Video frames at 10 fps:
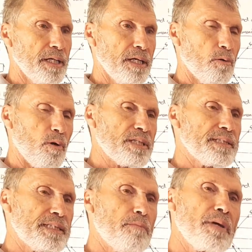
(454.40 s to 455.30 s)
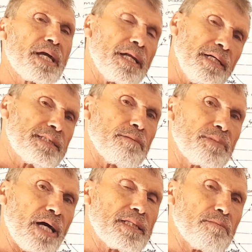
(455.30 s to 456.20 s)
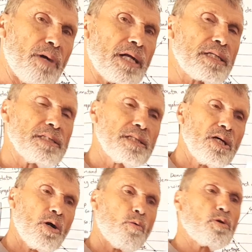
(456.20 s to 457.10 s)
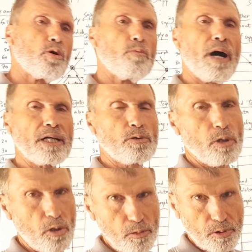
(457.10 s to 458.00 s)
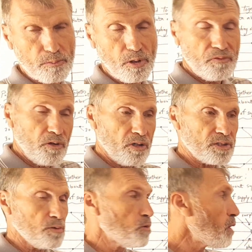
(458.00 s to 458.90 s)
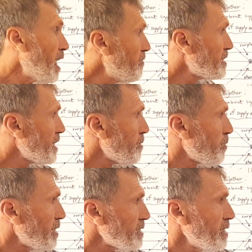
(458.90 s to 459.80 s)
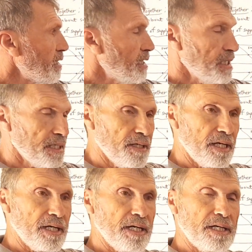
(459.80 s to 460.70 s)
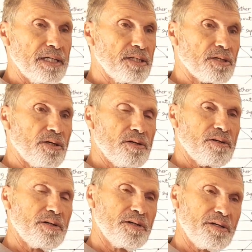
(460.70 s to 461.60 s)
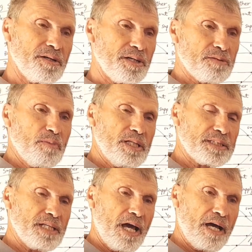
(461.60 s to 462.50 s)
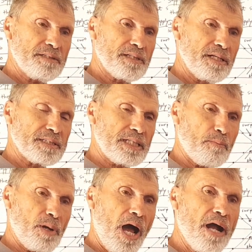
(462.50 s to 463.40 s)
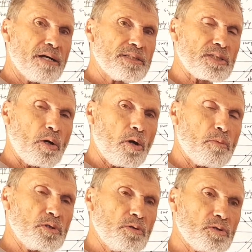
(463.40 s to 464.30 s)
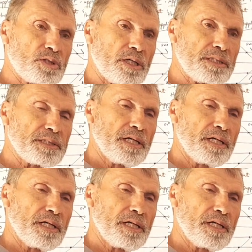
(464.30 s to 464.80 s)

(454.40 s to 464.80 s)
What is the mechanism that the market will go back to equilibrium? Of course, when we have a surplus, it means that suppliers or producers